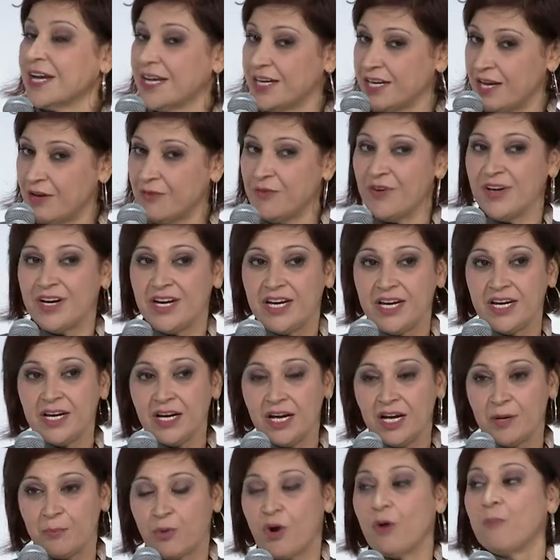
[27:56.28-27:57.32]
in a very
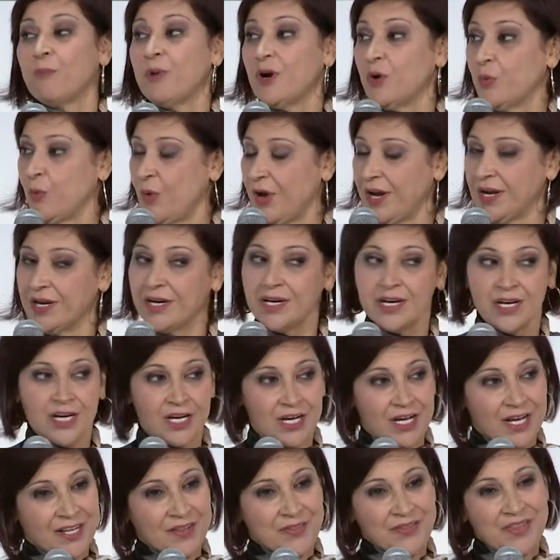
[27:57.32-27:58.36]
proper way.
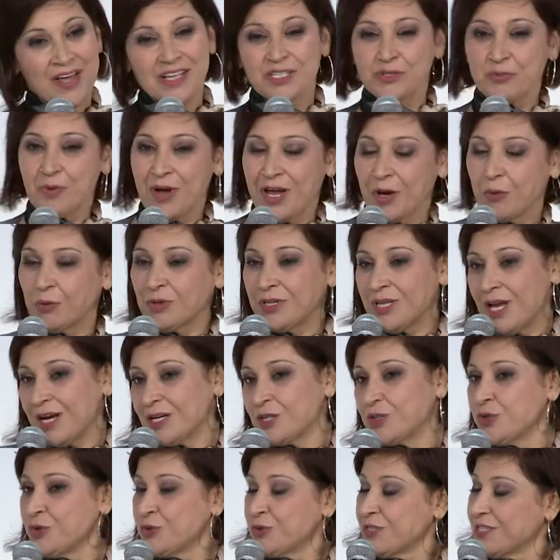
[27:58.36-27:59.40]
That's why I would like
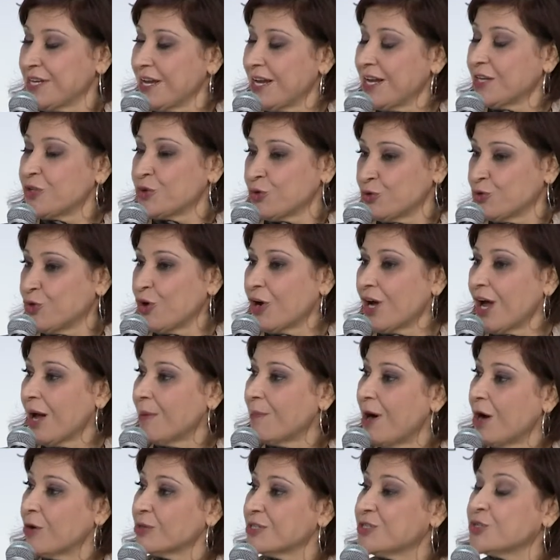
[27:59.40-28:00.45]
to say, to talk
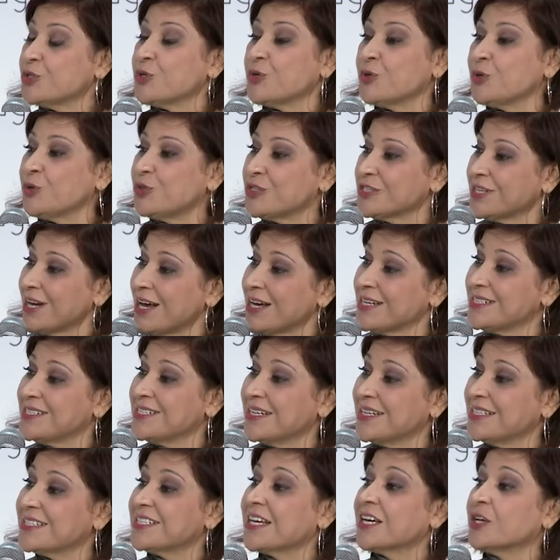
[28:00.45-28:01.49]
about
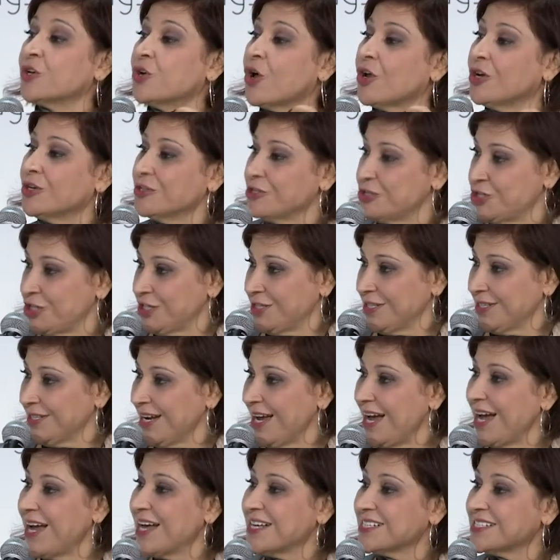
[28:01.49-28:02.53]
utilizing technology
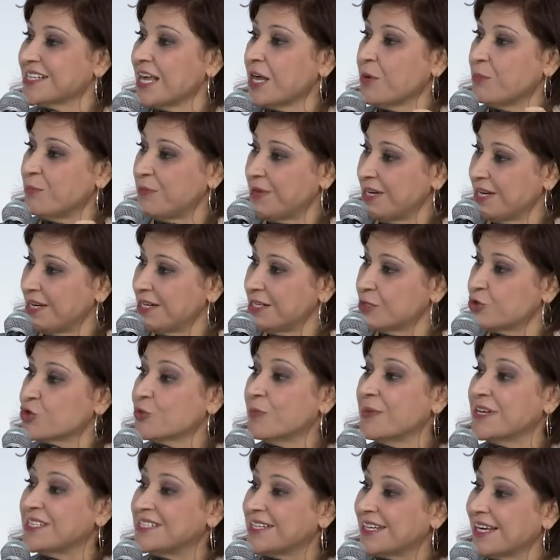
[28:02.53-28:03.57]
as a mean to
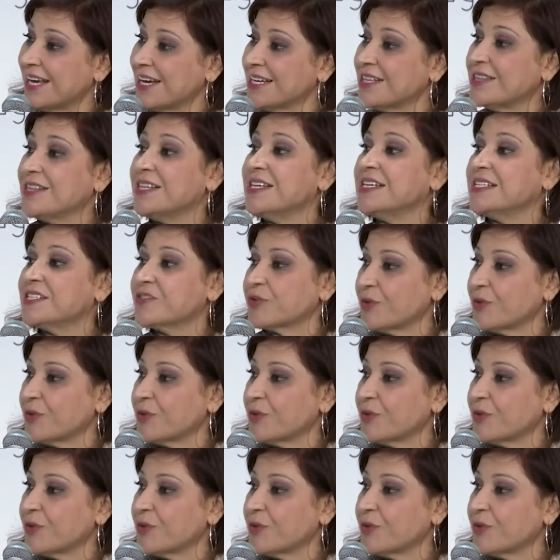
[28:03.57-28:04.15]
mitigate these